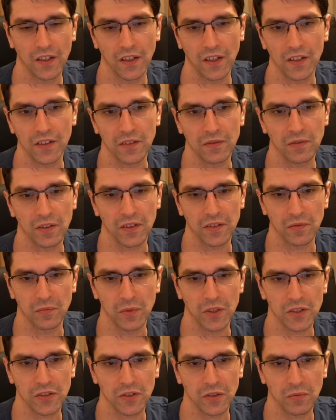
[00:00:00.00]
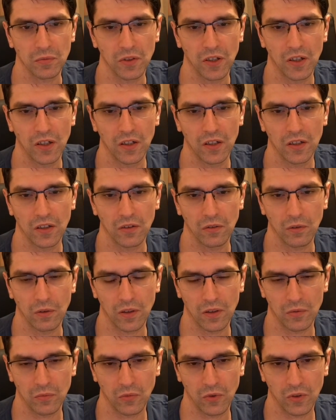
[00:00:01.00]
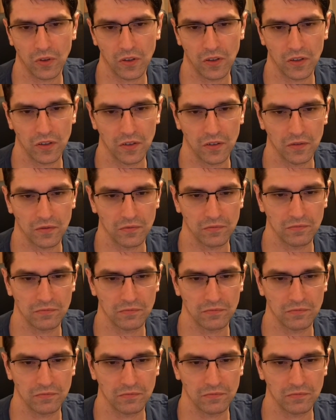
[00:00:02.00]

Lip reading: and defend the bishop, or a more